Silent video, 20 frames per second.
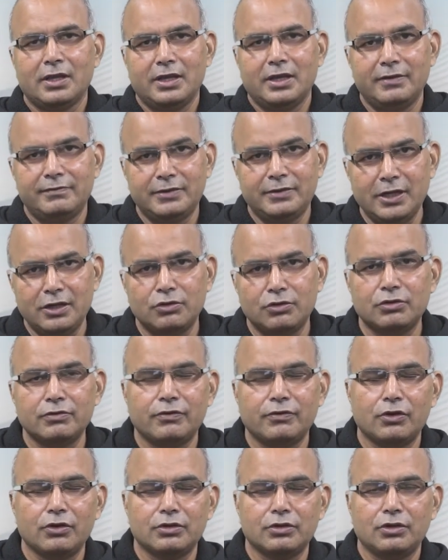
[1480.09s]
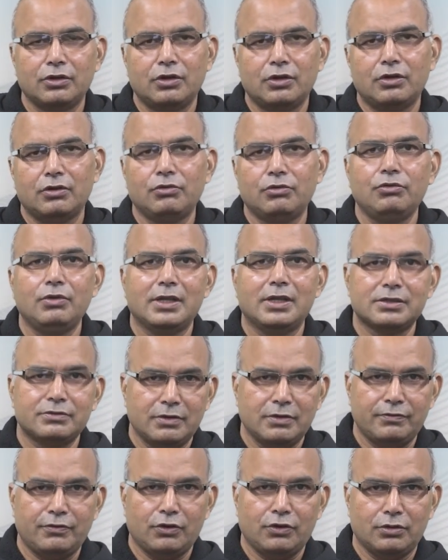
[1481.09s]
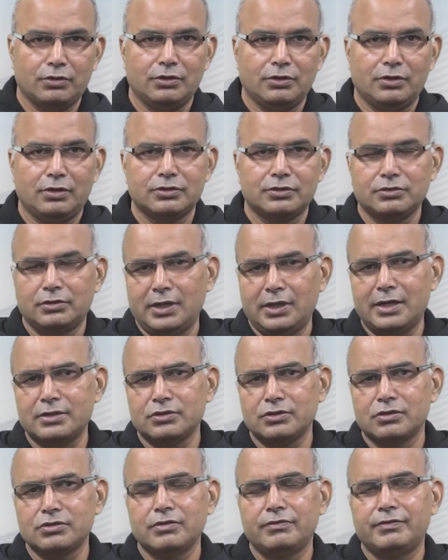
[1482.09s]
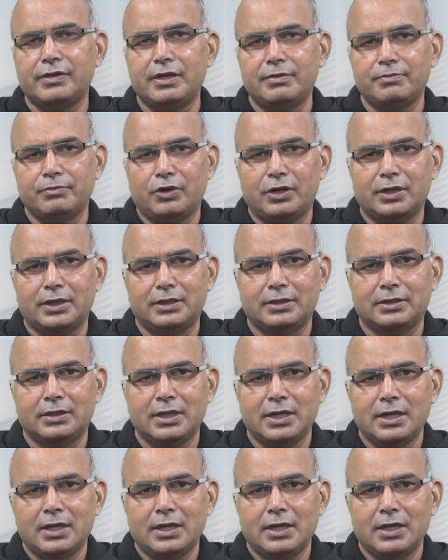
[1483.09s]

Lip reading: If they don't follow the law, who else will follow the law? So that's also very important.